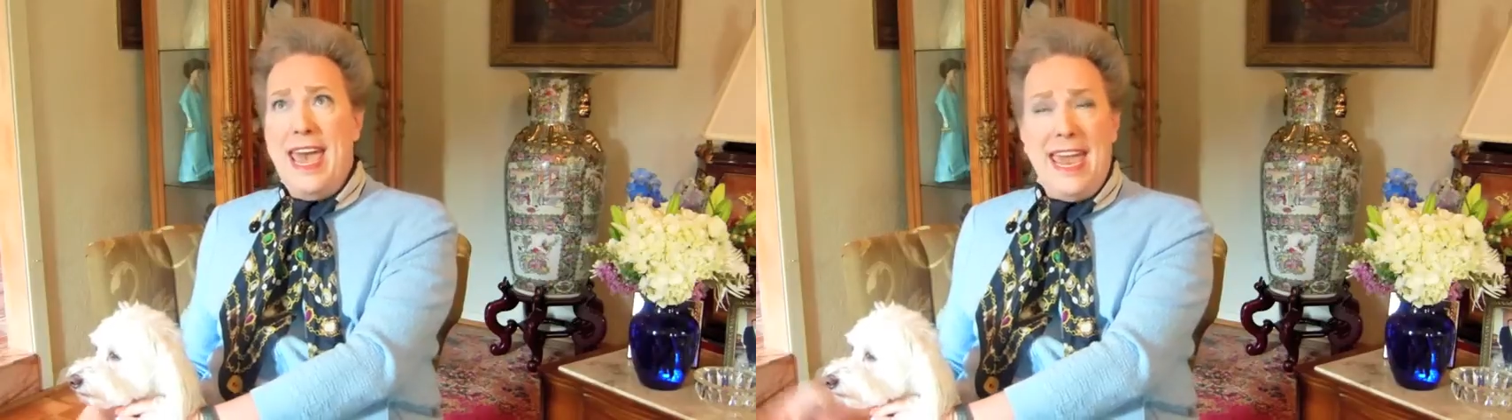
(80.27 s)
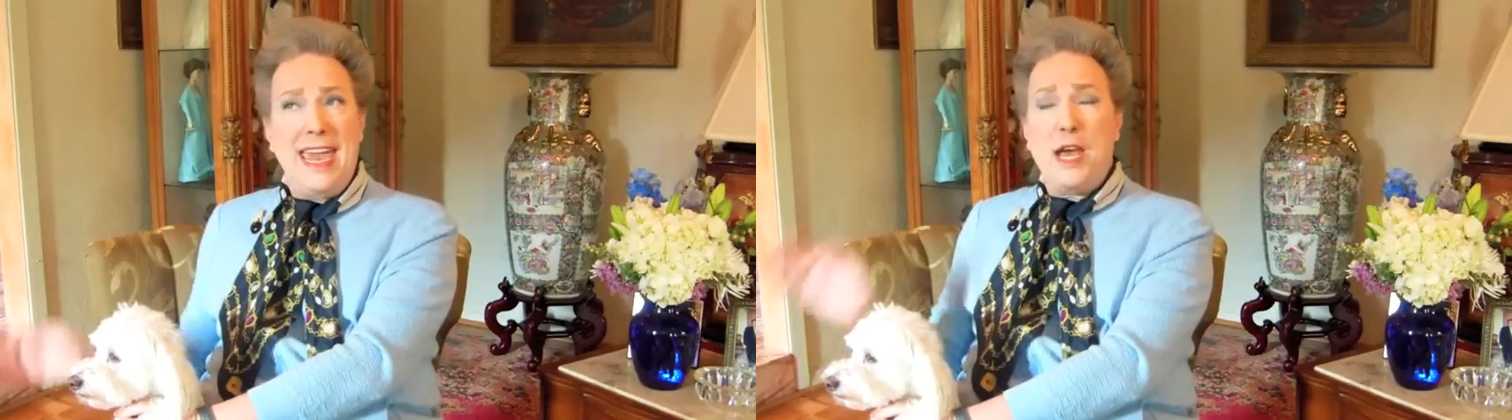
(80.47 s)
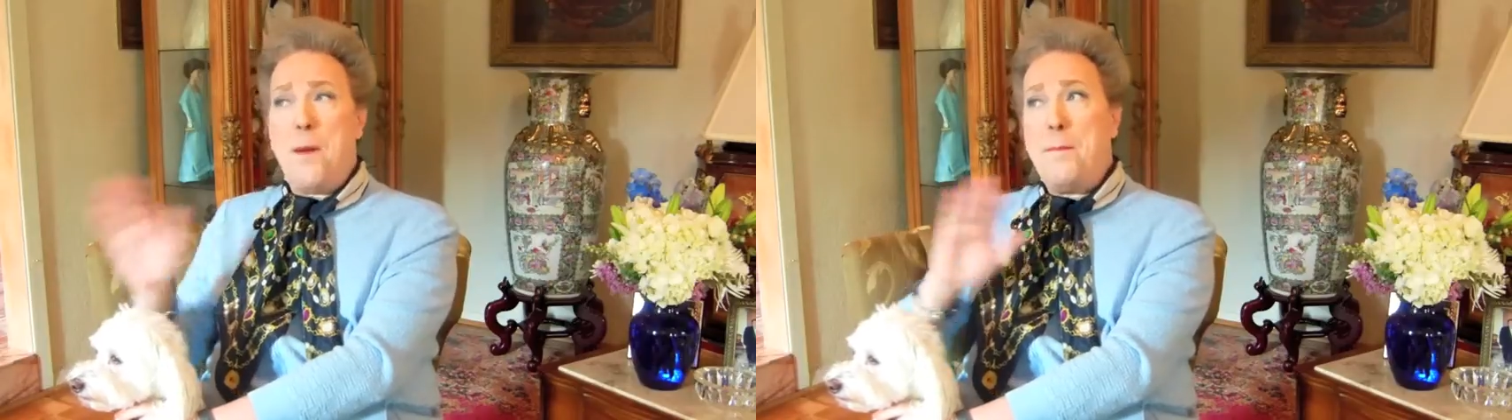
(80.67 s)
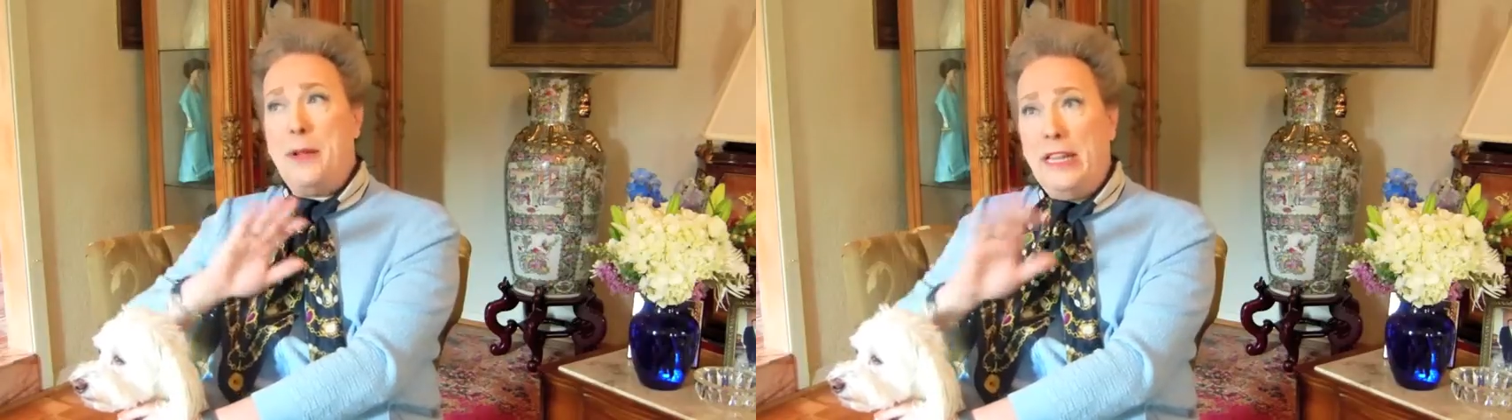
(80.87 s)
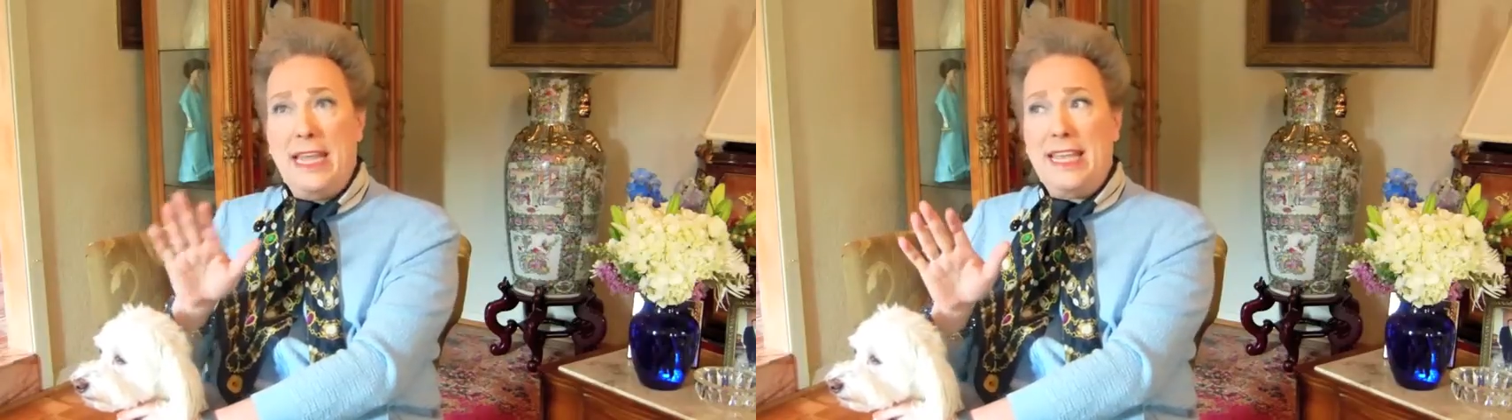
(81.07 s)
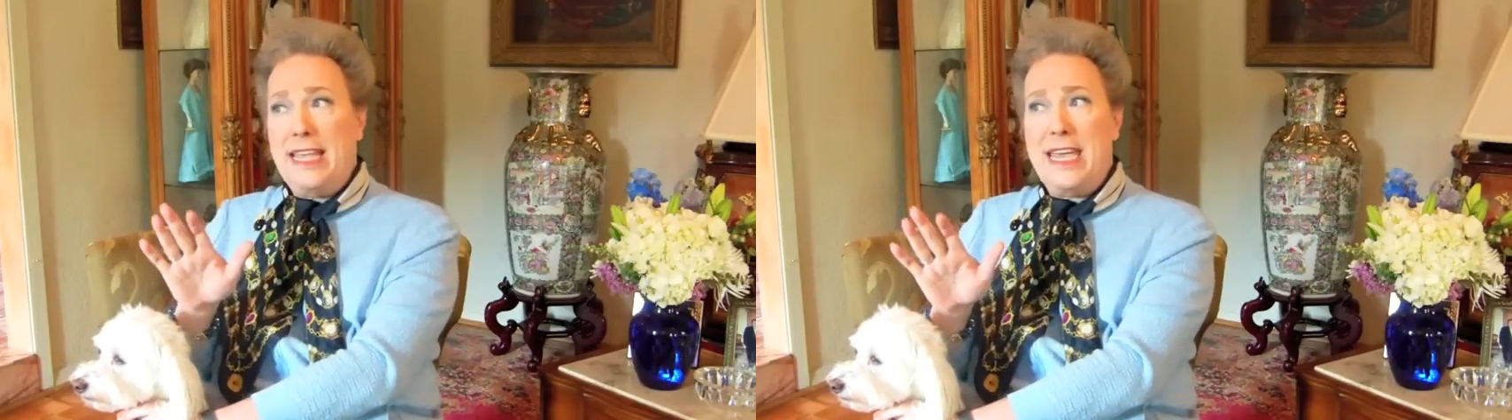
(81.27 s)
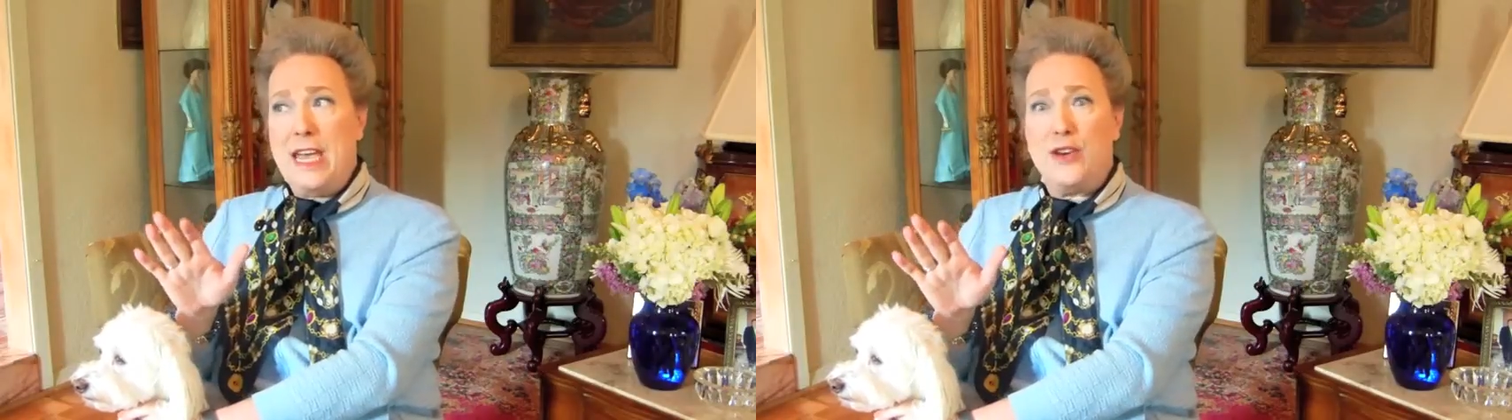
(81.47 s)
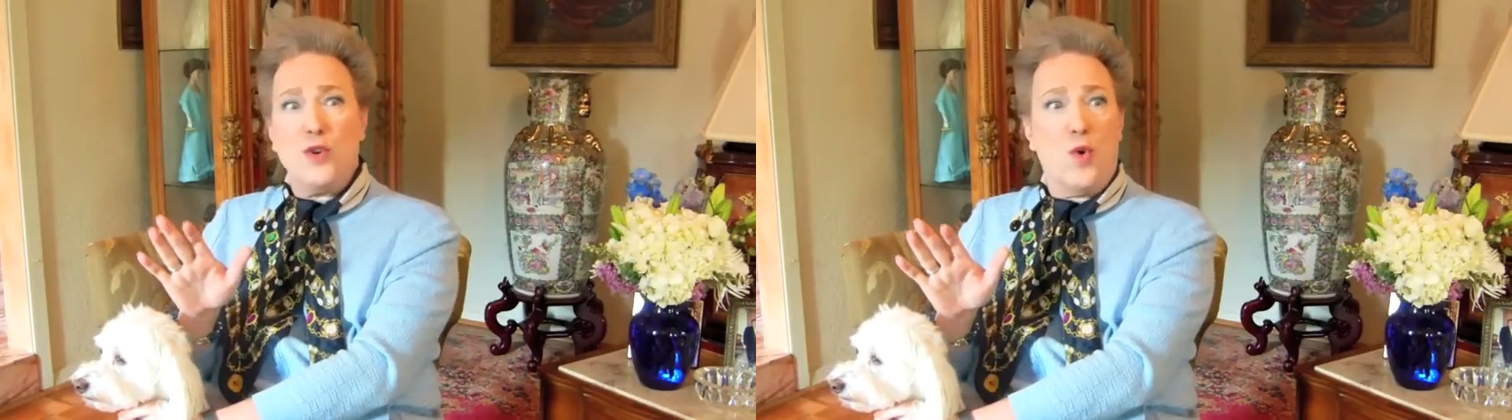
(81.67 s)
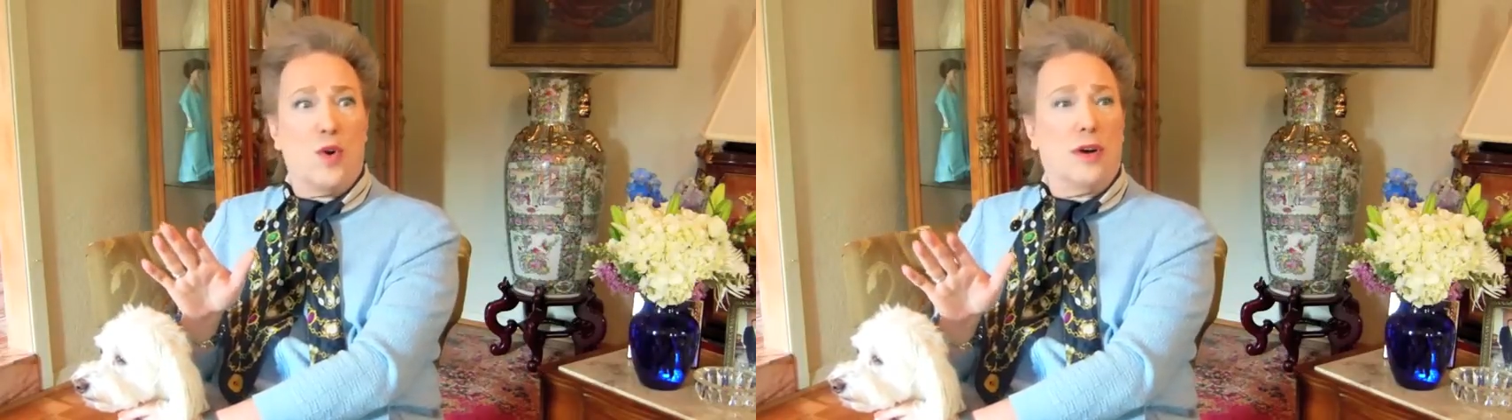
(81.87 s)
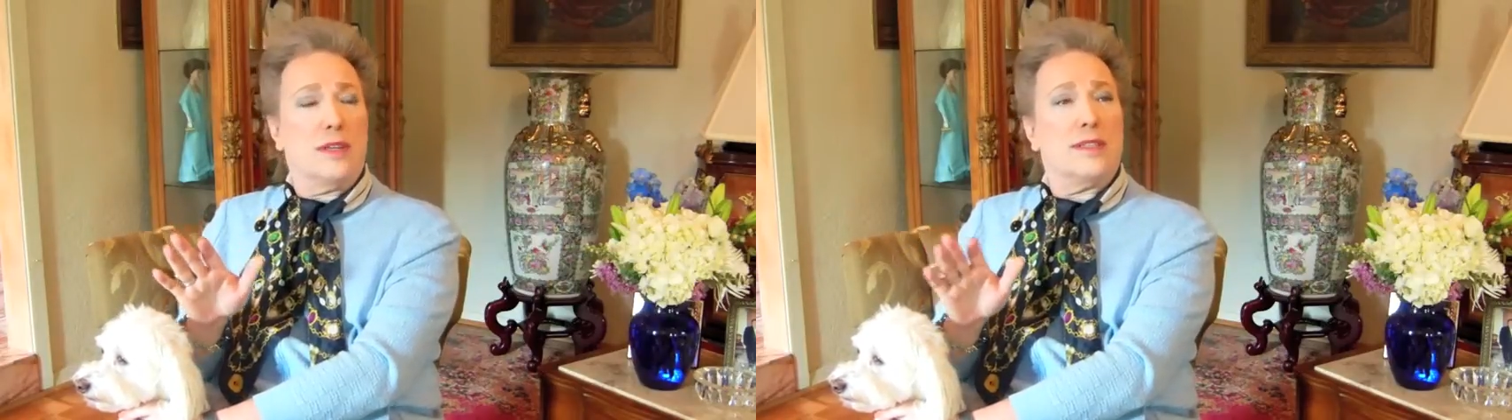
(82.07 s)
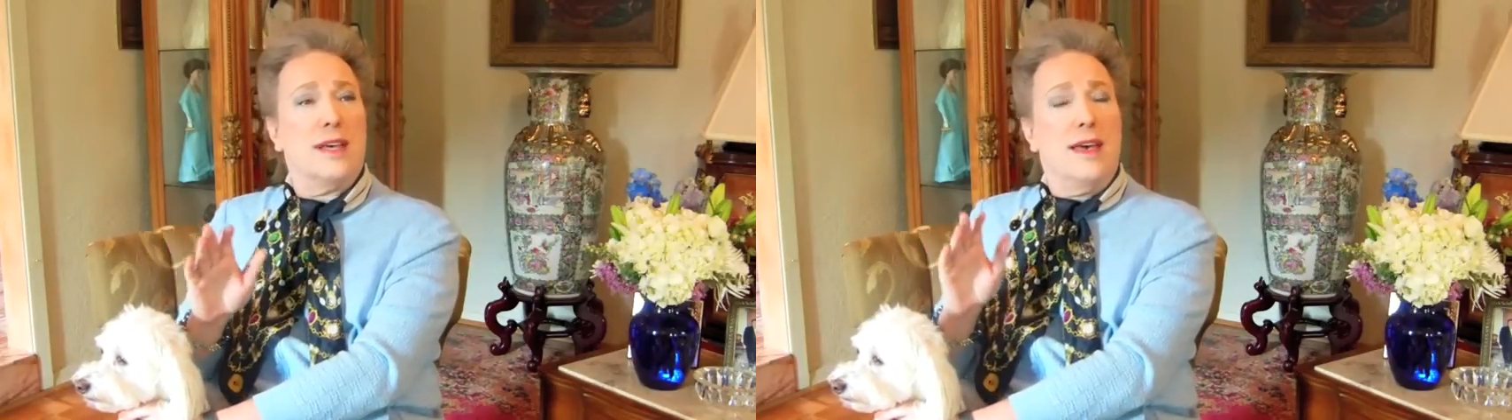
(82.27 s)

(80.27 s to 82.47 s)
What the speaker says: he completely ignores